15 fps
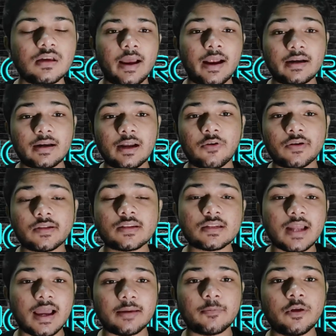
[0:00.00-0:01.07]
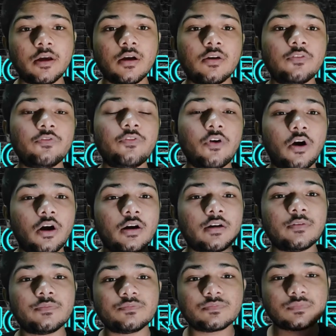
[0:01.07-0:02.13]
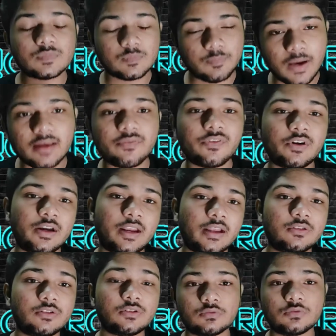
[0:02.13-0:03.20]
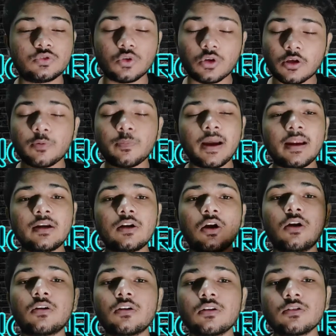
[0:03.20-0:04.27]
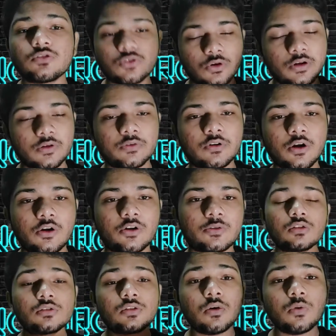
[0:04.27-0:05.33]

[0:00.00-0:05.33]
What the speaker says: And now it's time for my verdict. Should you buy it or should you not? So